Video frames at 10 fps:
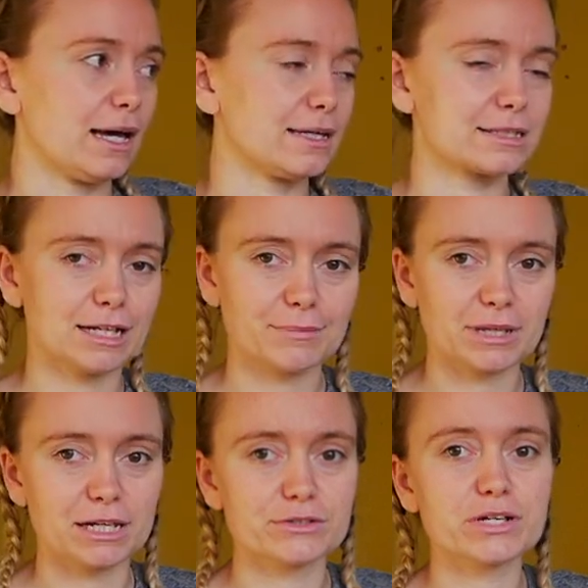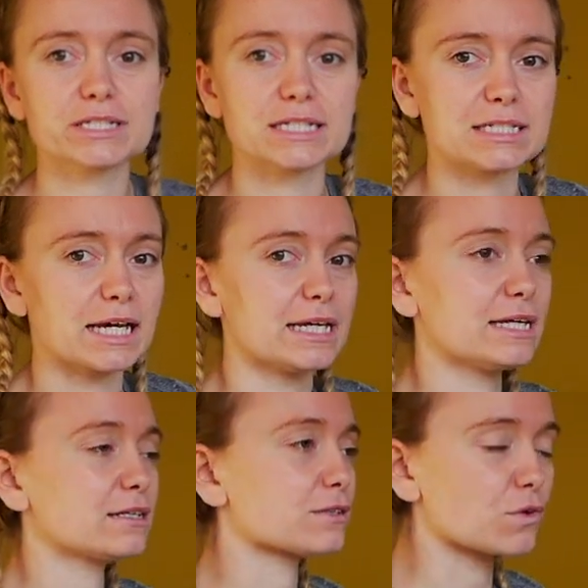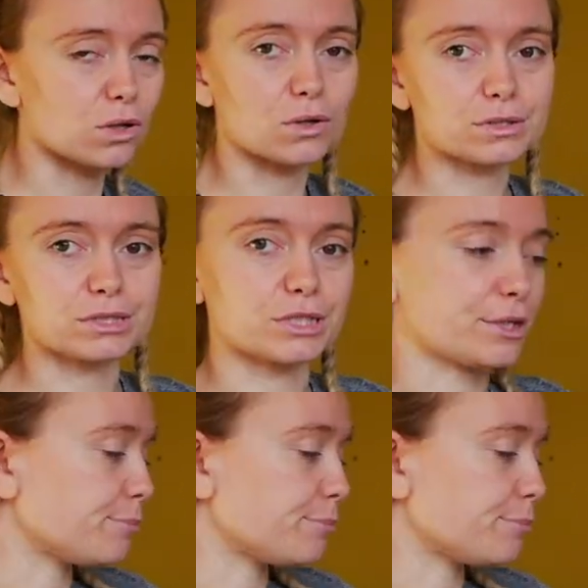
it's gonna be an interesting day because I've got a lot to do.